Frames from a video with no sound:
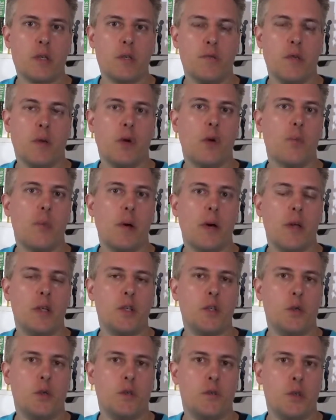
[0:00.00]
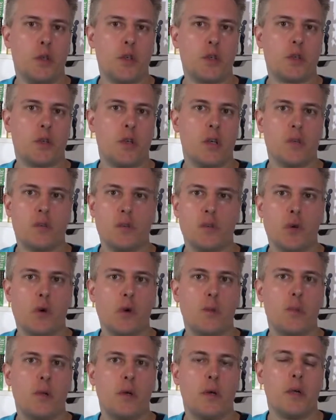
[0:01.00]
If you compare it to the first
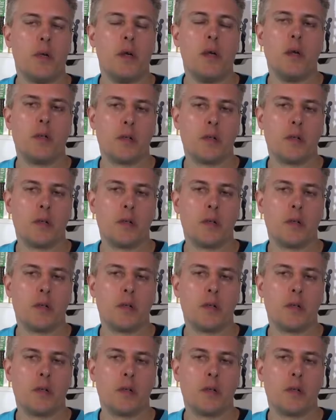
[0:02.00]
Transformer,